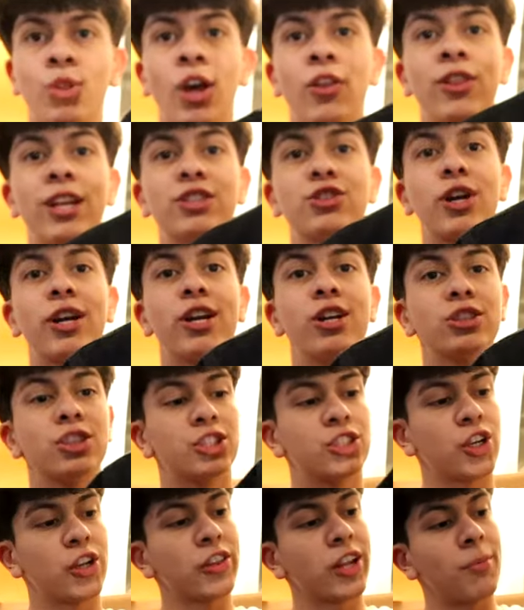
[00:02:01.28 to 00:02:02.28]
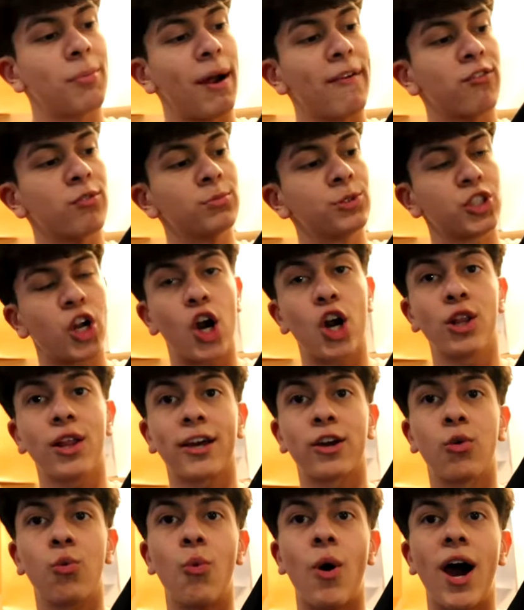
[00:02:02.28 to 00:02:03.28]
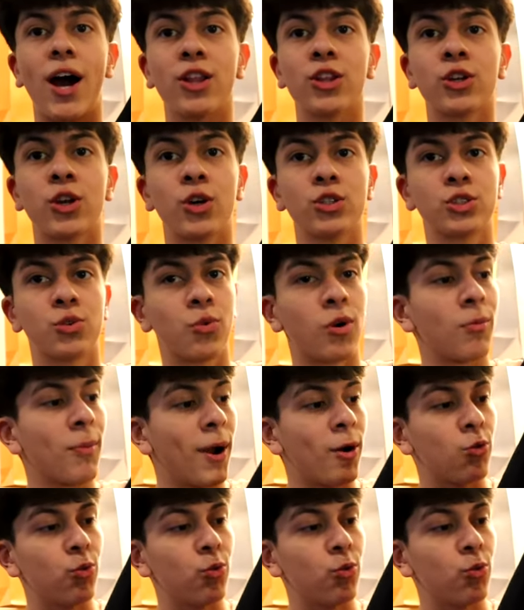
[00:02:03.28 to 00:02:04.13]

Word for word: This right here is a shirt that I bought from Zara like a while ago to wear my